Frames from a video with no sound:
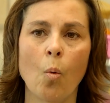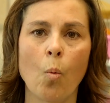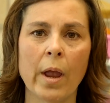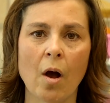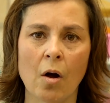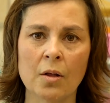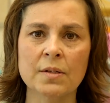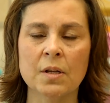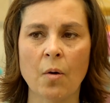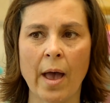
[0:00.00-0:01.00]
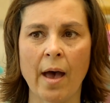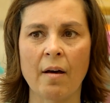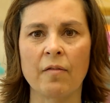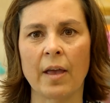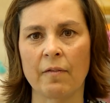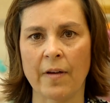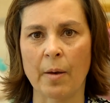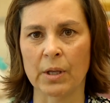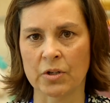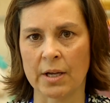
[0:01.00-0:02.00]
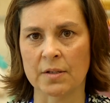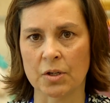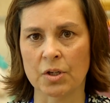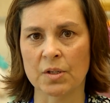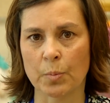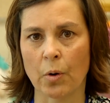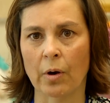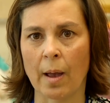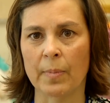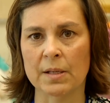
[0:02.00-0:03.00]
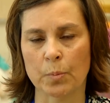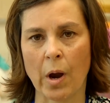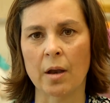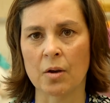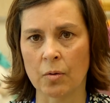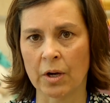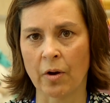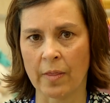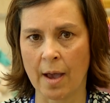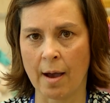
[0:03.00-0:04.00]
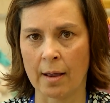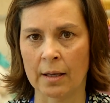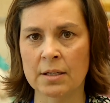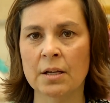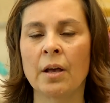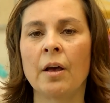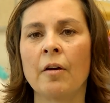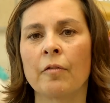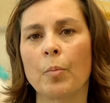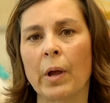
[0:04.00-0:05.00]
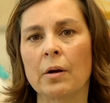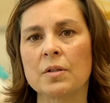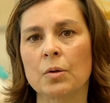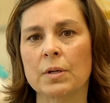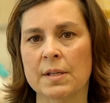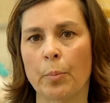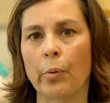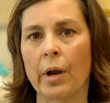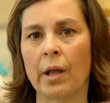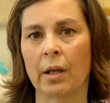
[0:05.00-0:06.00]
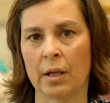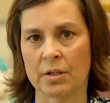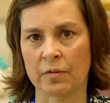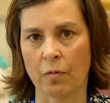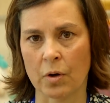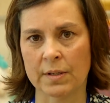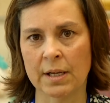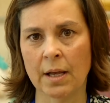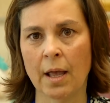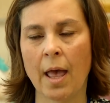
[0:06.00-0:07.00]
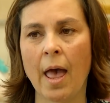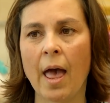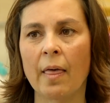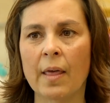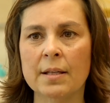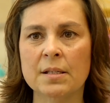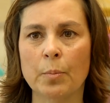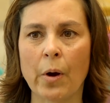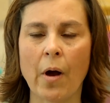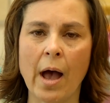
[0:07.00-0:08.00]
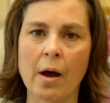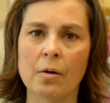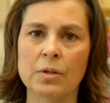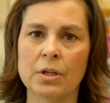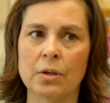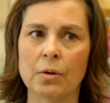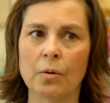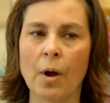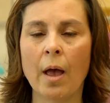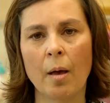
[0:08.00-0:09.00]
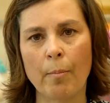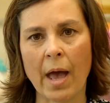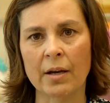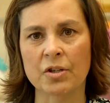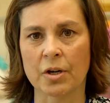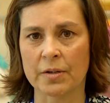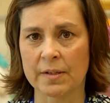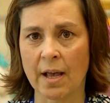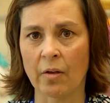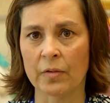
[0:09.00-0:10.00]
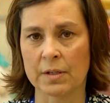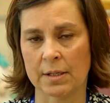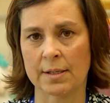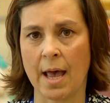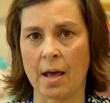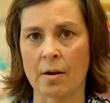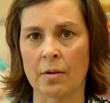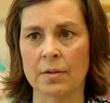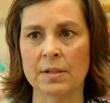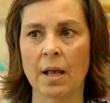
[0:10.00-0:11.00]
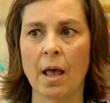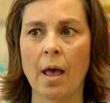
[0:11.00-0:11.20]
We also have a family transitions program that's brand new here on the island for parents who are separating and divorcing, and that's about how to manage ourselves as adults